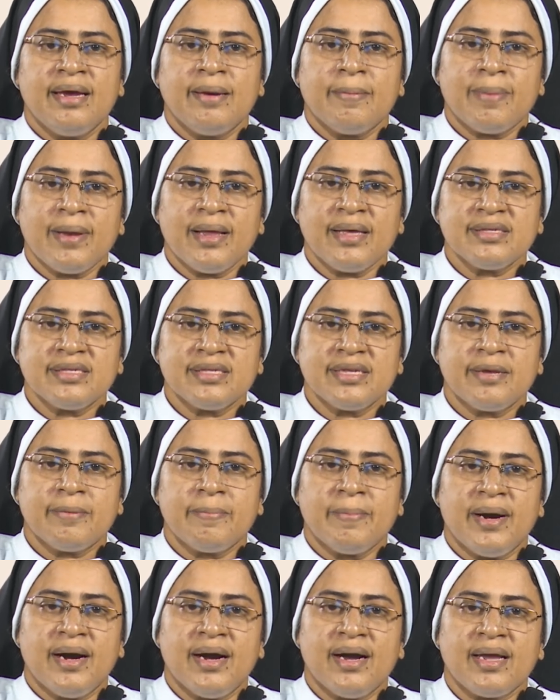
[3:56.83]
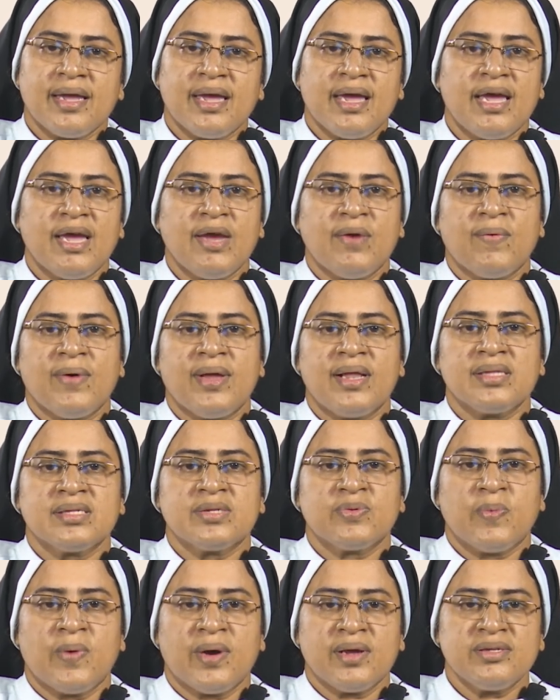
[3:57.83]
plus sigma k
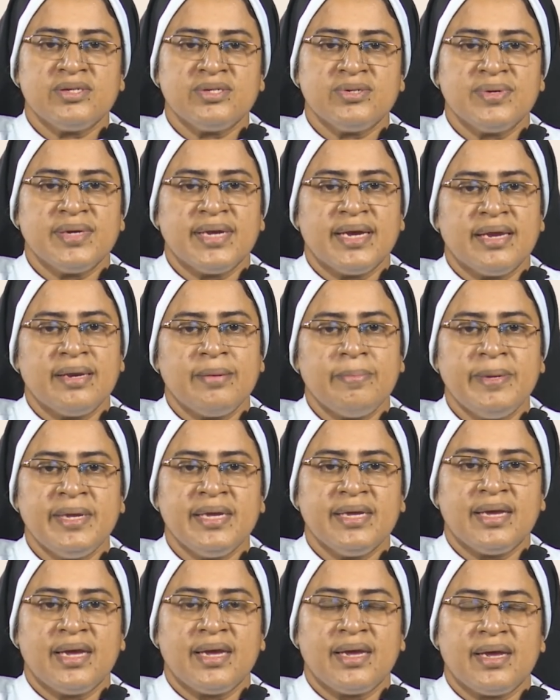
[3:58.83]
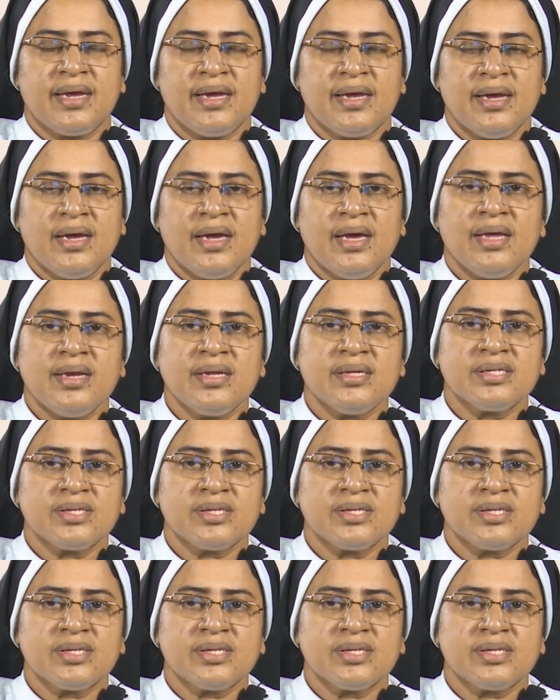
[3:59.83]
equals 1 to n bk. It is